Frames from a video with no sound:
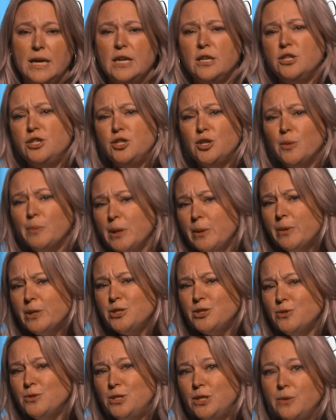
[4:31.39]
Show me what
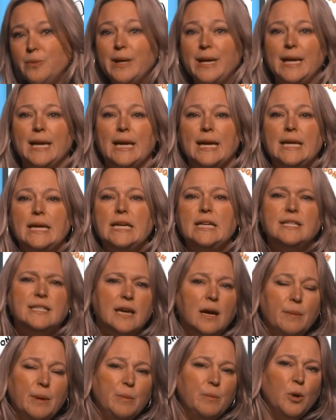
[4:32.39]
you're doing.
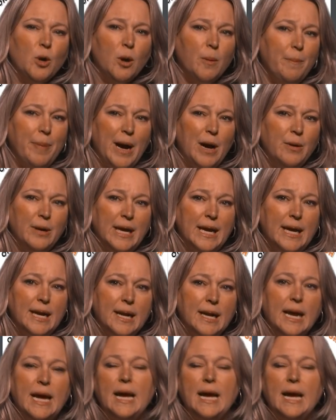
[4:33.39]
Tell me more about it.